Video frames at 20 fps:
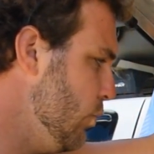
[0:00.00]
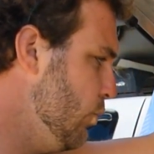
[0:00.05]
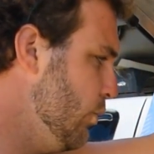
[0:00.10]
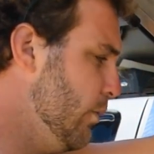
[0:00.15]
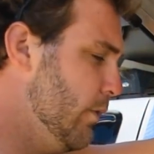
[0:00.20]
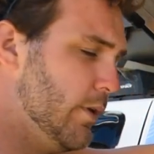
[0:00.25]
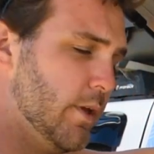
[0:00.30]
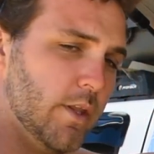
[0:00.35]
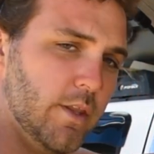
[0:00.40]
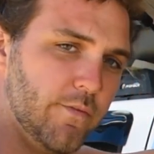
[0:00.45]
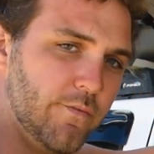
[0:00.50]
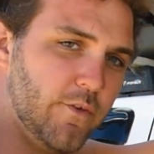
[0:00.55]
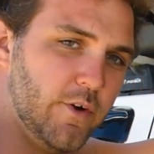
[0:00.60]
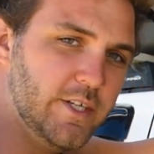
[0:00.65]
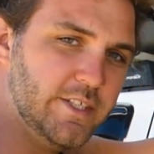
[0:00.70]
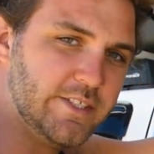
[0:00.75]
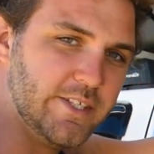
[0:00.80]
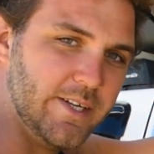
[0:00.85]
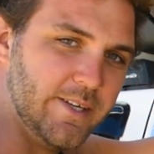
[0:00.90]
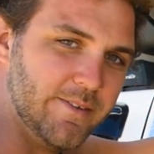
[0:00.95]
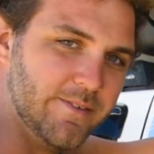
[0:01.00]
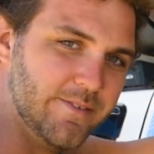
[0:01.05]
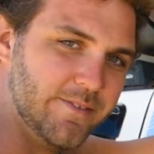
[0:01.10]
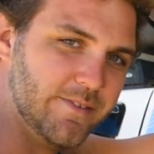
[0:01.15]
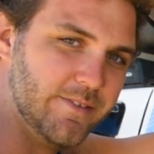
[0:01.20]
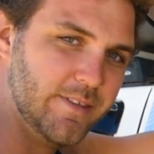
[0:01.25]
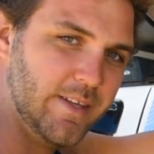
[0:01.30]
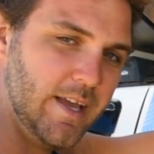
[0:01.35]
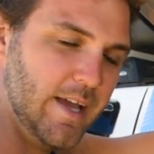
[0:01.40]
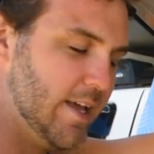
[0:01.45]
we got the freezer,
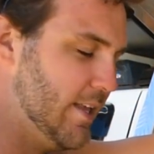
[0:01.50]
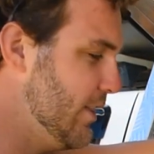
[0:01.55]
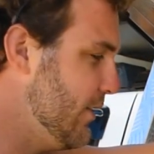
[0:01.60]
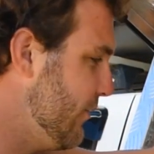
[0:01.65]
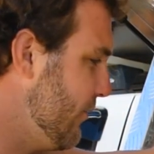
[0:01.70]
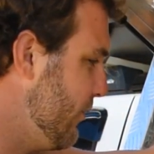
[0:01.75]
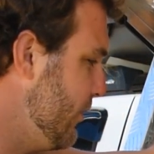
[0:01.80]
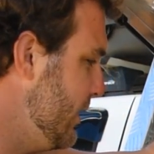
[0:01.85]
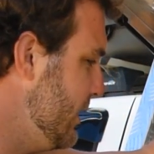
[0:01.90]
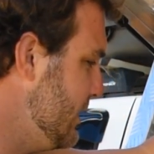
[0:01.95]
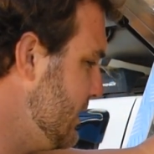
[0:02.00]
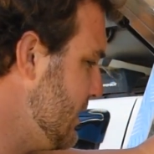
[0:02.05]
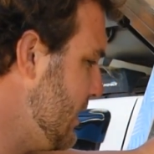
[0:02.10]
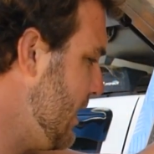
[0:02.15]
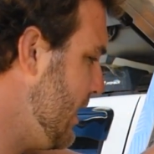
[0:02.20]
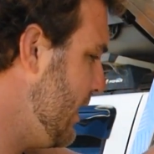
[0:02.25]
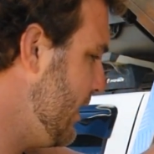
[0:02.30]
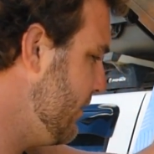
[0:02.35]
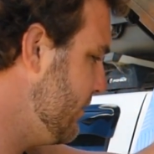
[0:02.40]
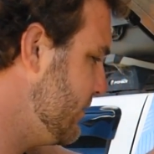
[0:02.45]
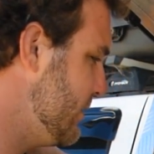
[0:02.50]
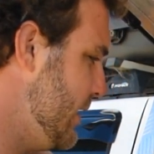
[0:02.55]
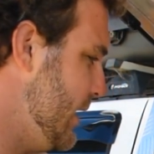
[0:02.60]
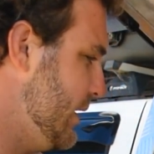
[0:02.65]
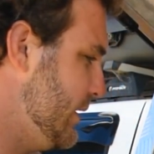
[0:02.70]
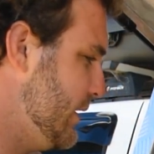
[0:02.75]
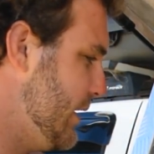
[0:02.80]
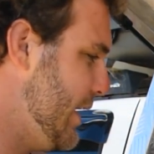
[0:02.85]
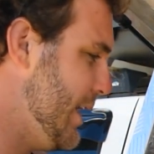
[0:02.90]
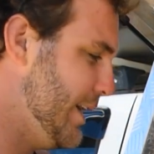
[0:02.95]
and the freezer I have
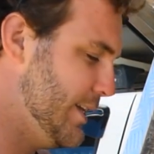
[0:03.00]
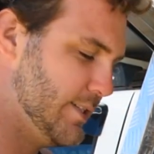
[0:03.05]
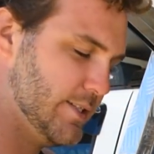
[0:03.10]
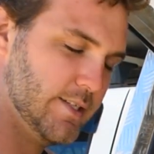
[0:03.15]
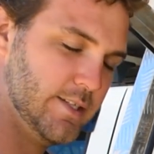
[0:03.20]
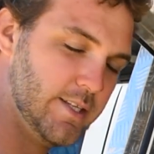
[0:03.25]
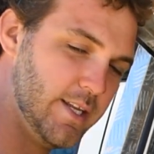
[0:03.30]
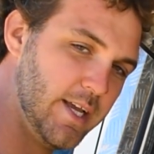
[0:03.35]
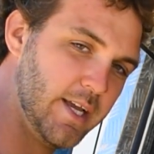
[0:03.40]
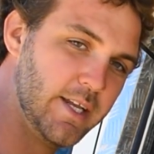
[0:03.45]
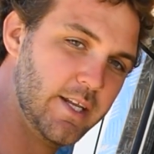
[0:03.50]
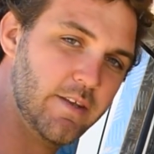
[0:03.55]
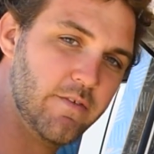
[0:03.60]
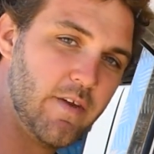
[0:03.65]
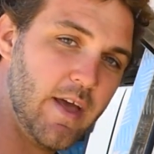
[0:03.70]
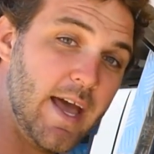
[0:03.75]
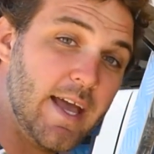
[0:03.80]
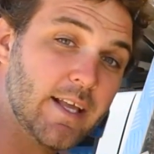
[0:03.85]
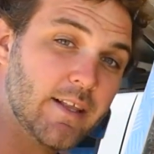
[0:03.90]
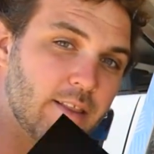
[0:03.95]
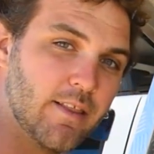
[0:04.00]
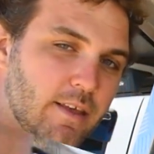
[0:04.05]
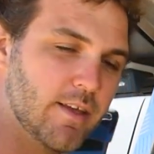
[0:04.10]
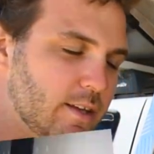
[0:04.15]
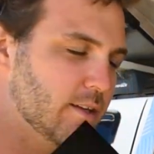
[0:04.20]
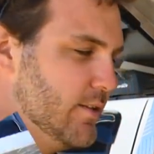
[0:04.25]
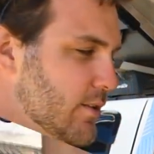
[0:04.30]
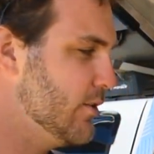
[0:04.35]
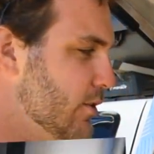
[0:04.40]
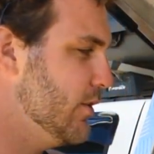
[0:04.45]
set at
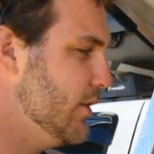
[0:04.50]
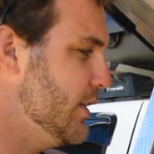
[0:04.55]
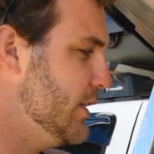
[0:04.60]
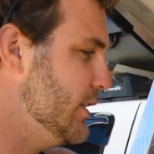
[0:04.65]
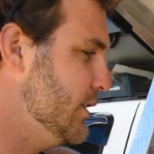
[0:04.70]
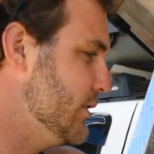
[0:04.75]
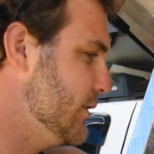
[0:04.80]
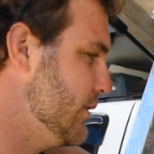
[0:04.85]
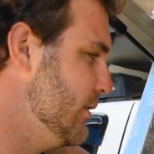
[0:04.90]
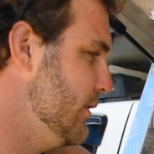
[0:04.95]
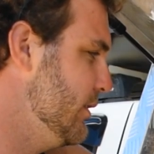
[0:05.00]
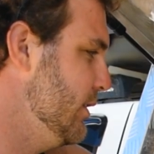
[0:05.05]
-18 degrees.